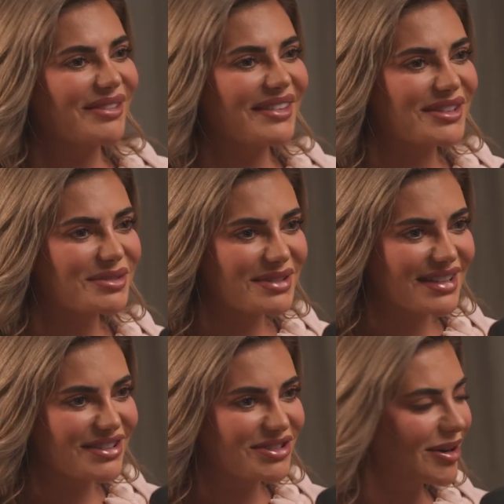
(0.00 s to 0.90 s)
thought this was
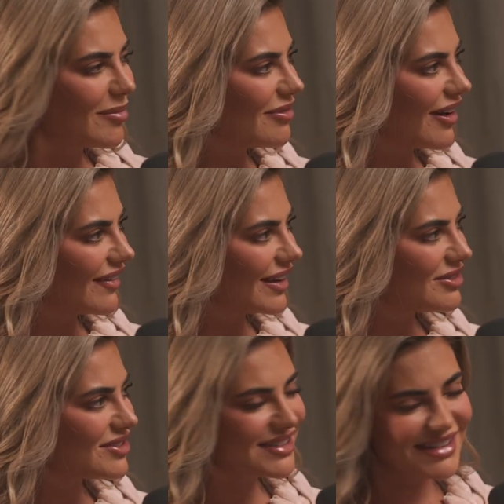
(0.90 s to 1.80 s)
his job, bro. He
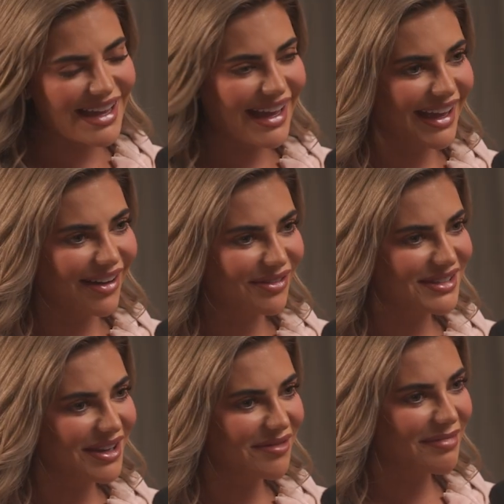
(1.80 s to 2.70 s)
was just there off
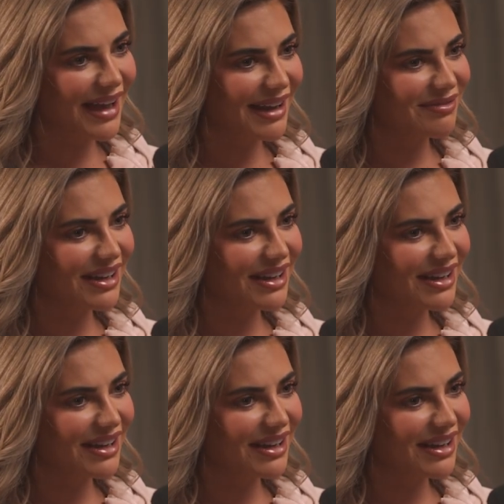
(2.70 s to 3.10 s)
his own back.